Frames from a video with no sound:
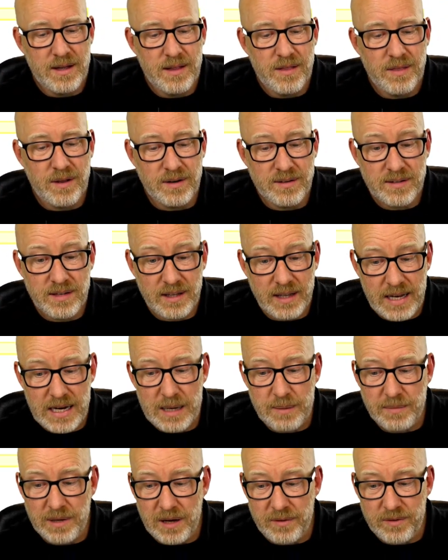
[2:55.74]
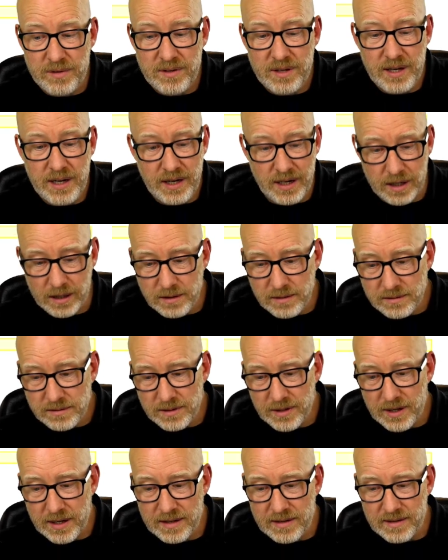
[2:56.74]
their selenium levels here,
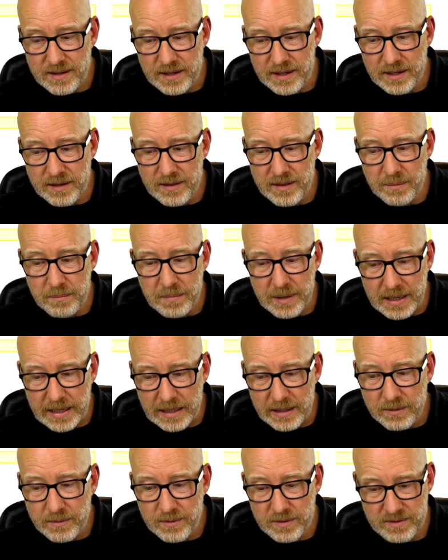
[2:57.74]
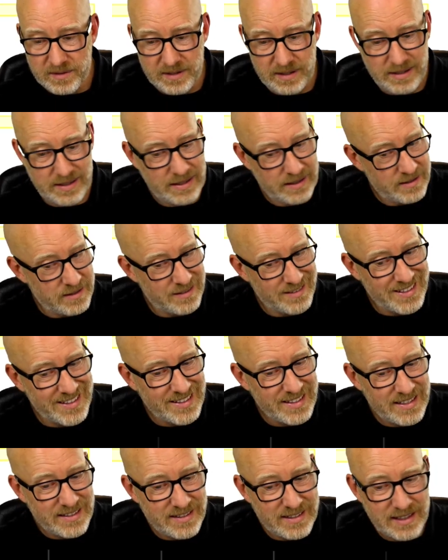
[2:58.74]
you can see the mean was
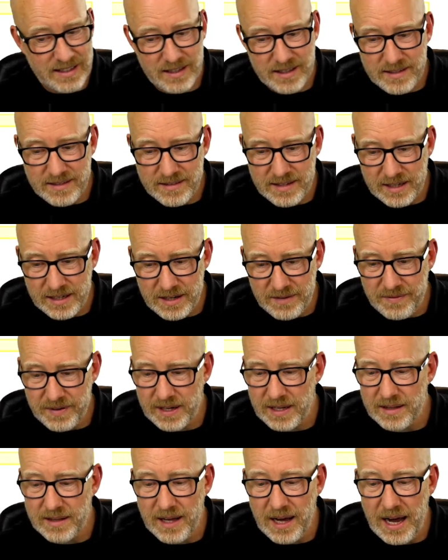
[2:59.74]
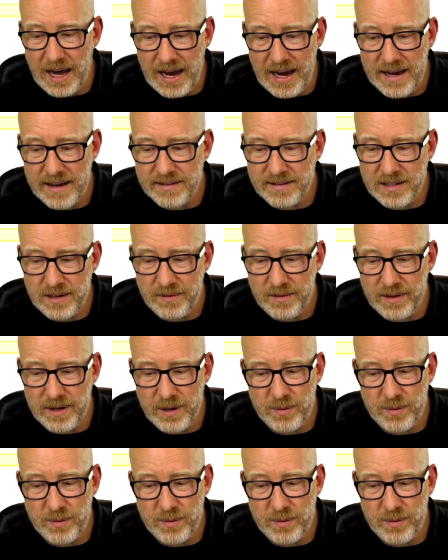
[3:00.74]
statistically significant. The highest level there